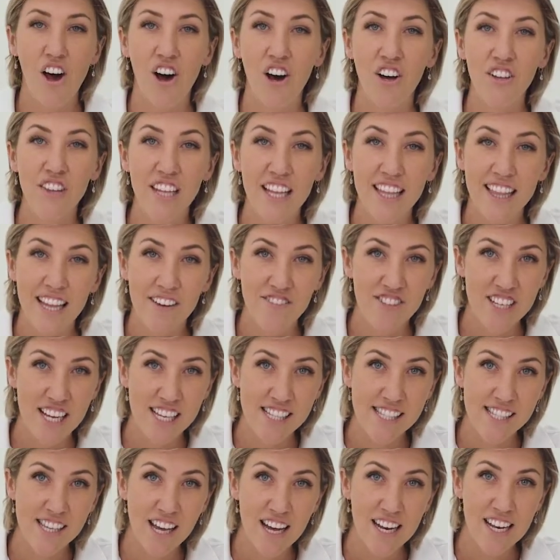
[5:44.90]
On the
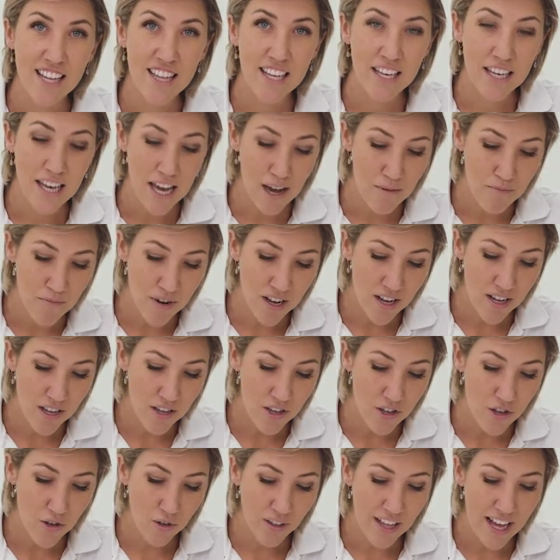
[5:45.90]
left-hand side of the camera,
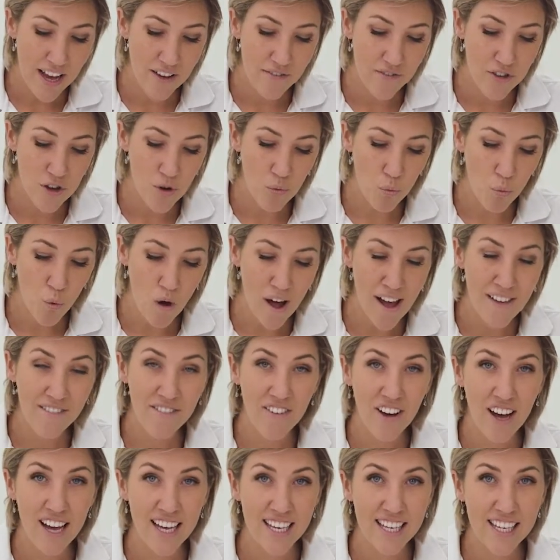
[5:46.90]
you'll have your
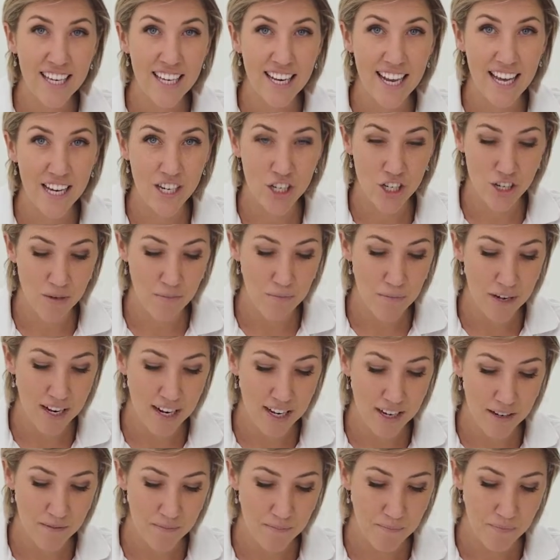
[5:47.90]
Wi-Fi connection
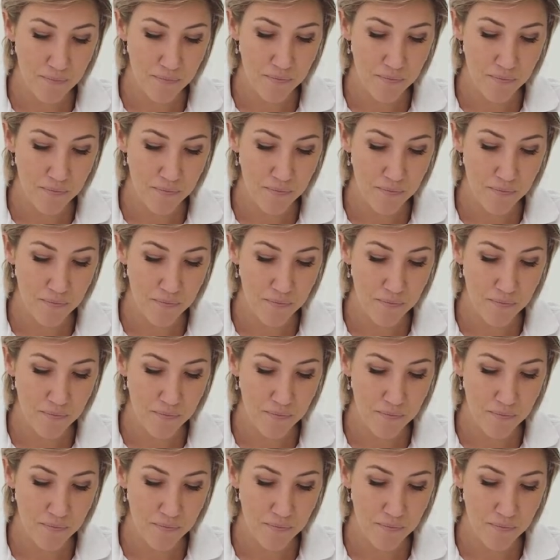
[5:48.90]
button.